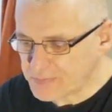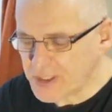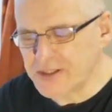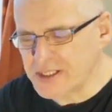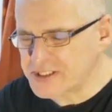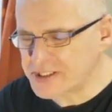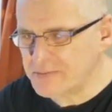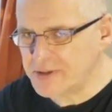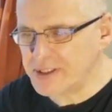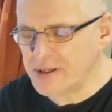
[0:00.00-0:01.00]
Now, there's
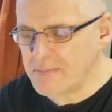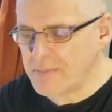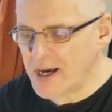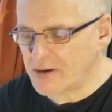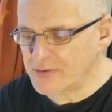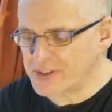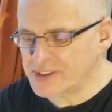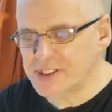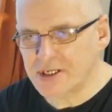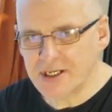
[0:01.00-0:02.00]
something about the
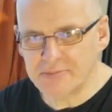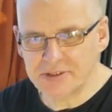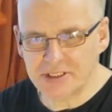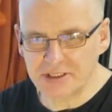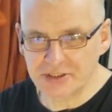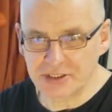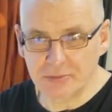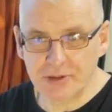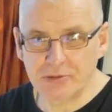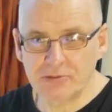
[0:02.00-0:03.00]
time signature
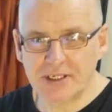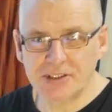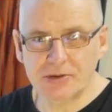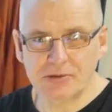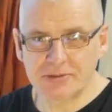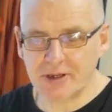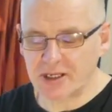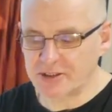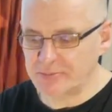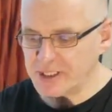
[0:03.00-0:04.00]
that we already talked
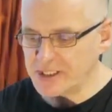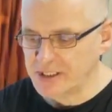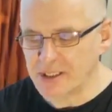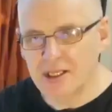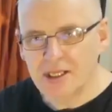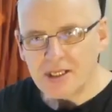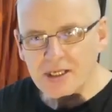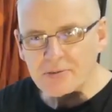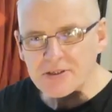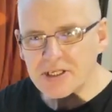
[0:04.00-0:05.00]
about at the beginning.
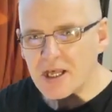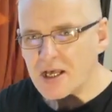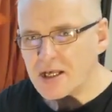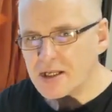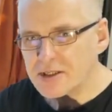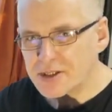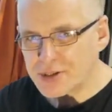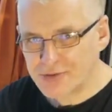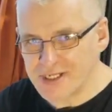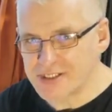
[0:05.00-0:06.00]
It was
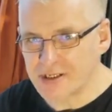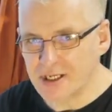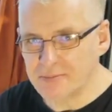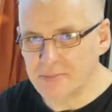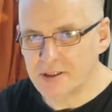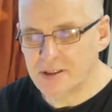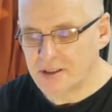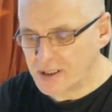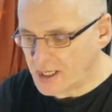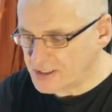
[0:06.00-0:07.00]
3-time,
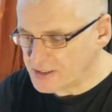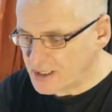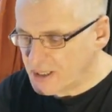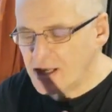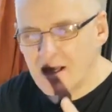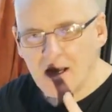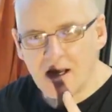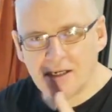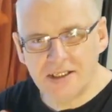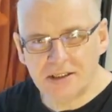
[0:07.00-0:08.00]
and
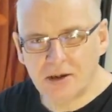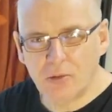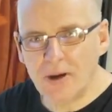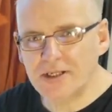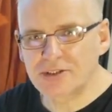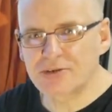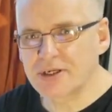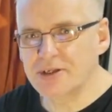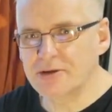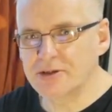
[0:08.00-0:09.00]
a little quick
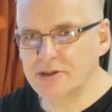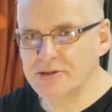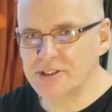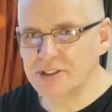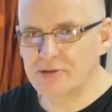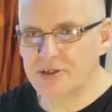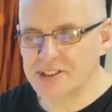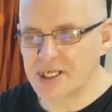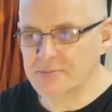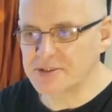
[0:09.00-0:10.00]
trick you could use in your
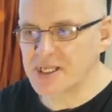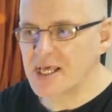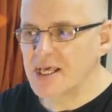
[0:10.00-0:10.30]
exams.